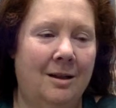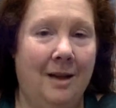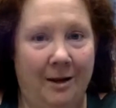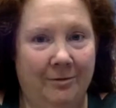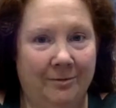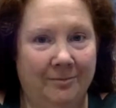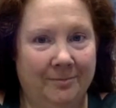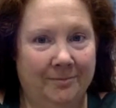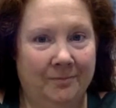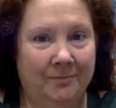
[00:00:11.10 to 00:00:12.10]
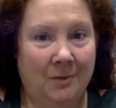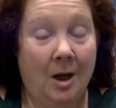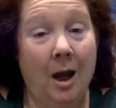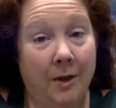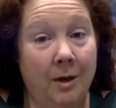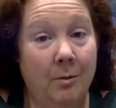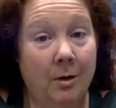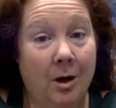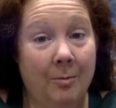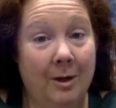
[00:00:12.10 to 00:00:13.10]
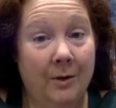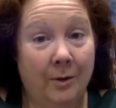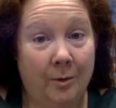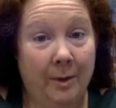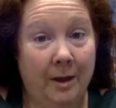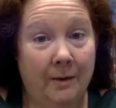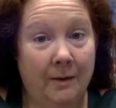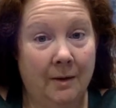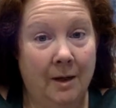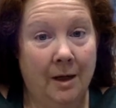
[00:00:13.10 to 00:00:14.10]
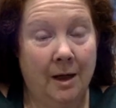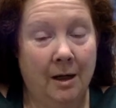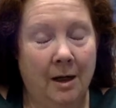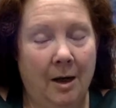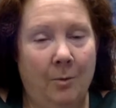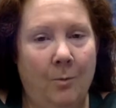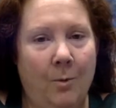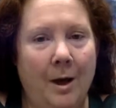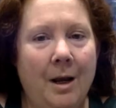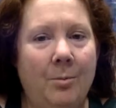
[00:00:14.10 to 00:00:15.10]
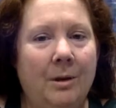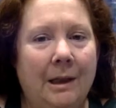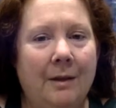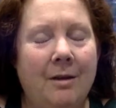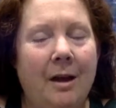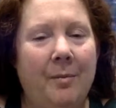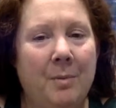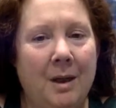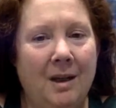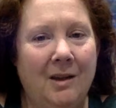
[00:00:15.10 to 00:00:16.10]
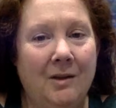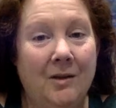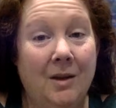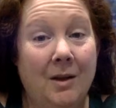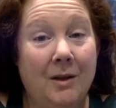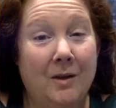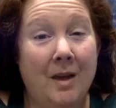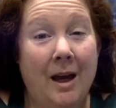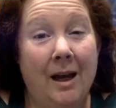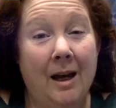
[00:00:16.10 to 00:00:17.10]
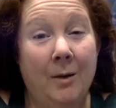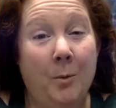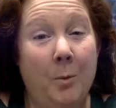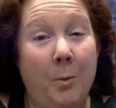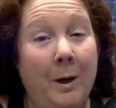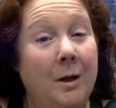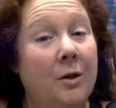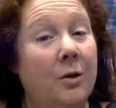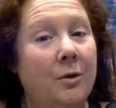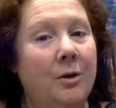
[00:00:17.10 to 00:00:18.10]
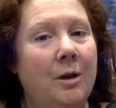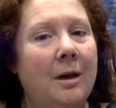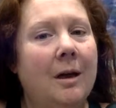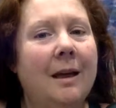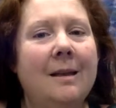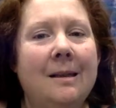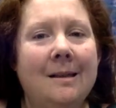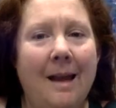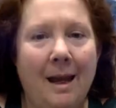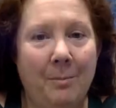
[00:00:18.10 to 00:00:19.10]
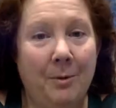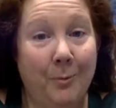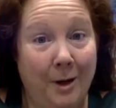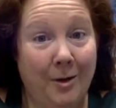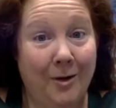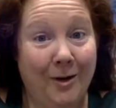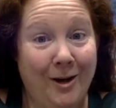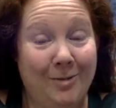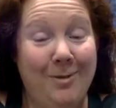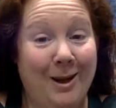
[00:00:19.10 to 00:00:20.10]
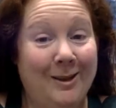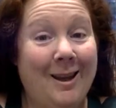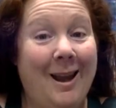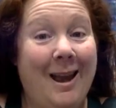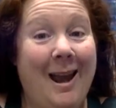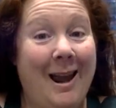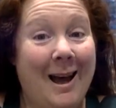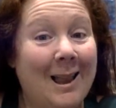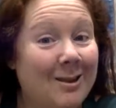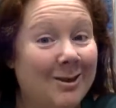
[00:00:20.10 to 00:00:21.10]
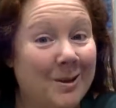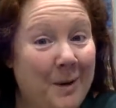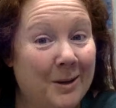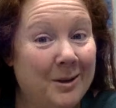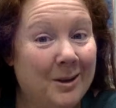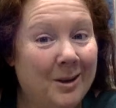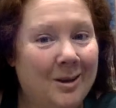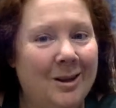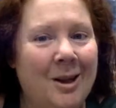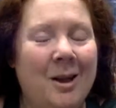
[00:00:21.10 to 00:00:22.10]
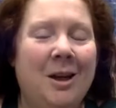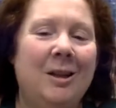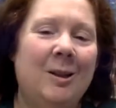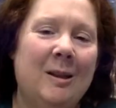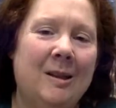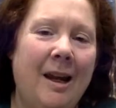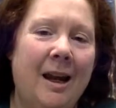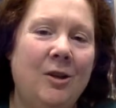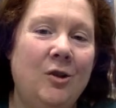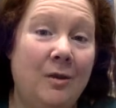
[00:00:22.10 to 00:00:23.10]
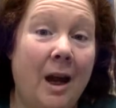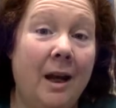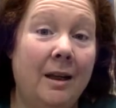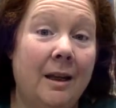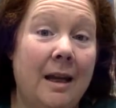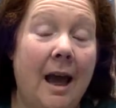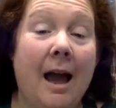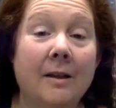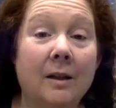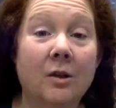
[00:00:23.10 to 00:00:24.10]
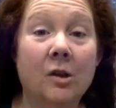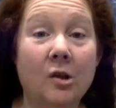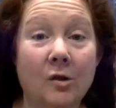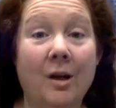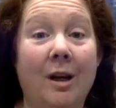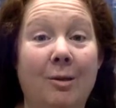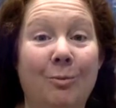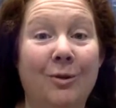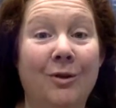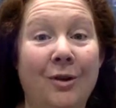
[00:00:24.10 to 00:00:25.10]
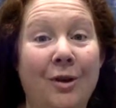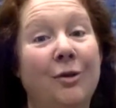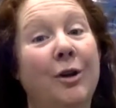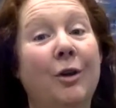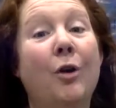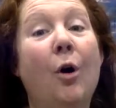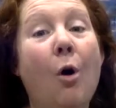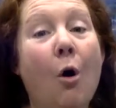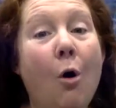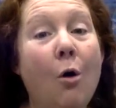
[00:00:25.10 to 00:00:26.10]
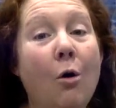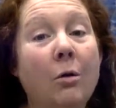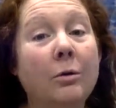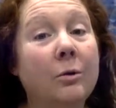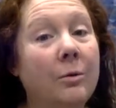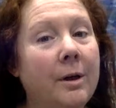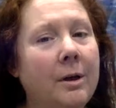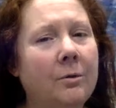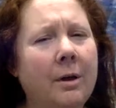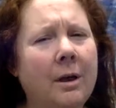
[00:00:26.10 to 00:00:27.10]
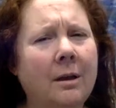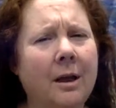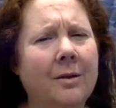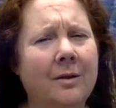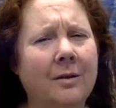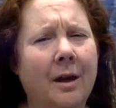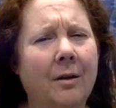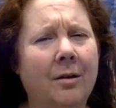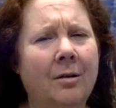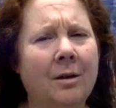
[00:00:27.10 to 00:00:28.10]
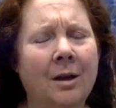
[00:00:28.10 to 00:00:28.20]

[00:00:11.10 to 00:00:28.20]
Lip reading: Dave, I think we're comedy soulmates. And what I believe that means is that we should examine whether it makes a hell of a spectacle to stand united as extremes during the whole 2020 election cycle.